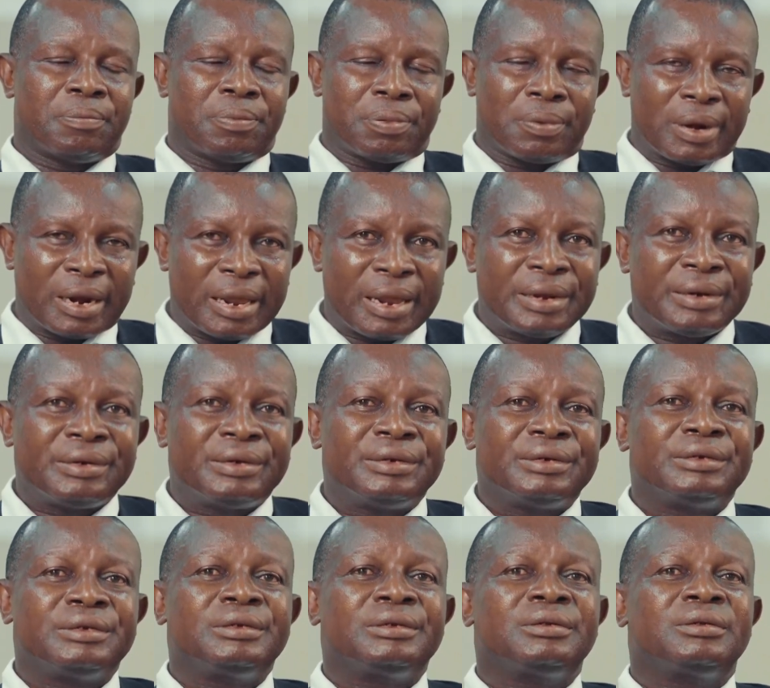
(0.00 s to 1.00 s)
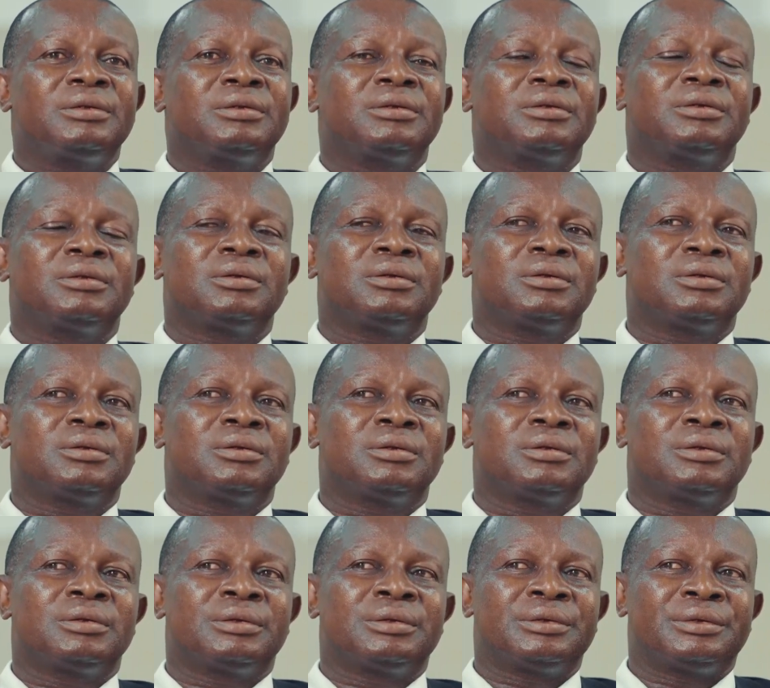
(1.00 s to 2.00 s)
Blending
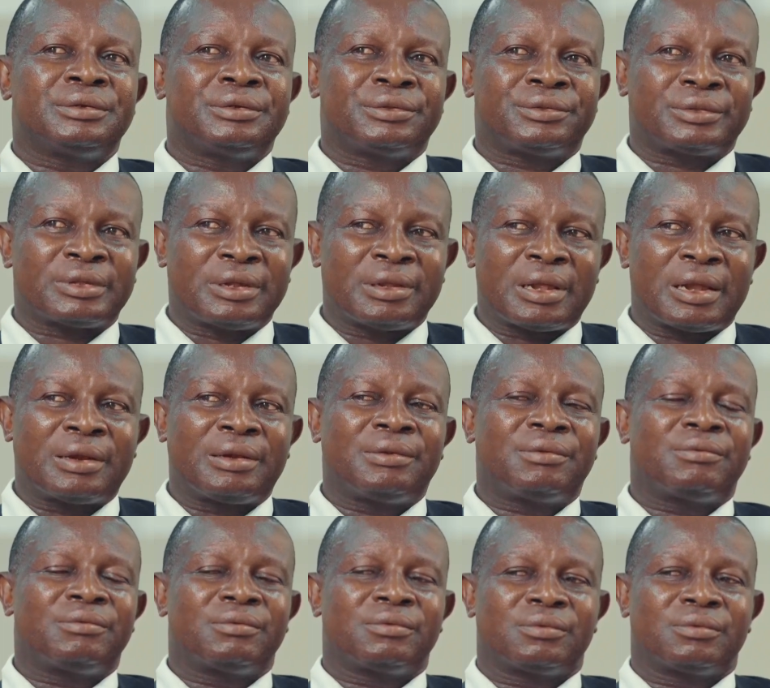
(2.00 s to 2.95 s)
in the sense that